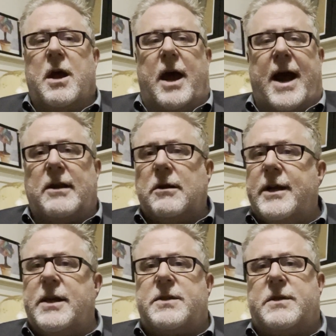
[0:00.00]
at
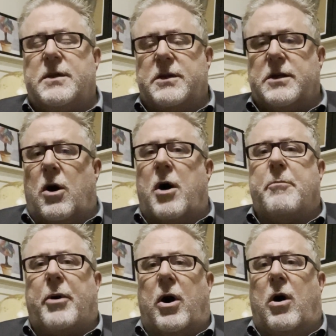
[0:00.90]
least on
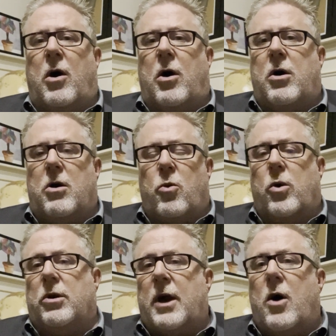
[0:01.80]
par
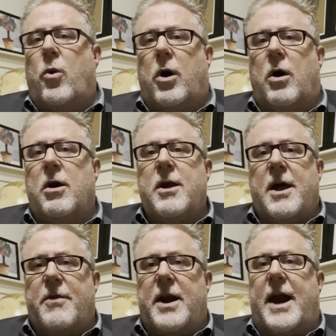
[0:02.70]
or lower
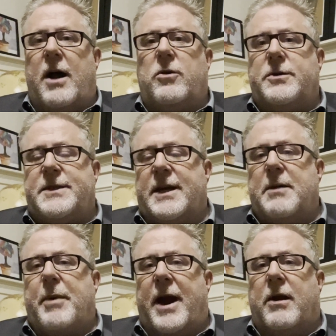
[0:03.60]
than
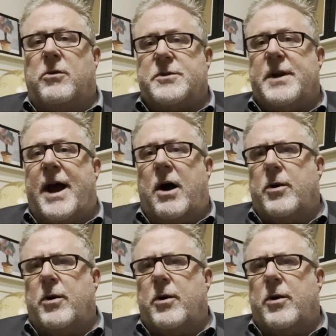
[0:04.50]
LCD panels now.